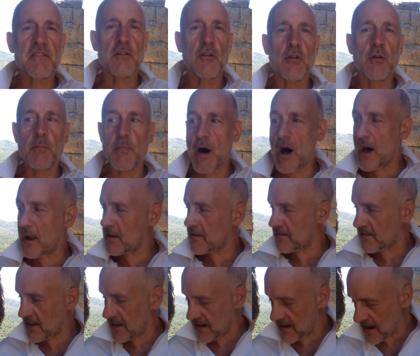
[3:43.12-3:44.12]
and old
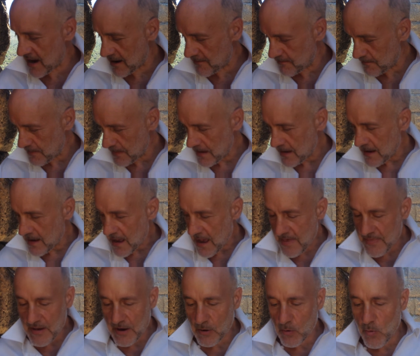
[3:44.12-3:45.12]
bottles.
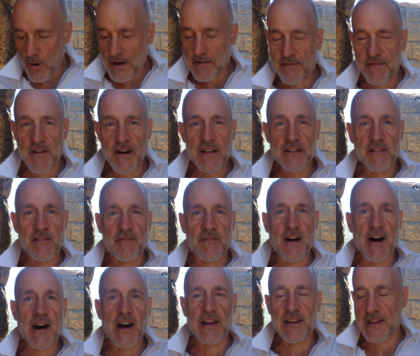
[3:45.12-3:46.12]
And they're quite fun to
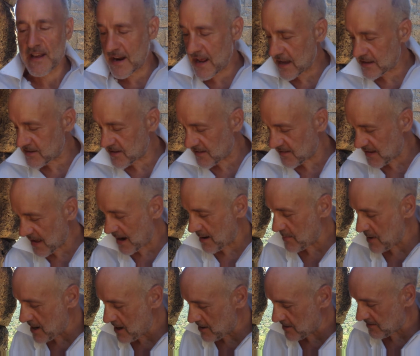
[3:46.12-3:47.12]
find. And I'll just set them
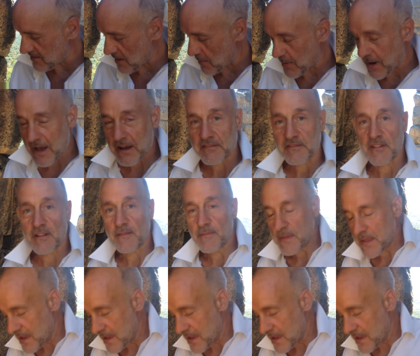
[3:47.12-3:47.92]
here, and someone else will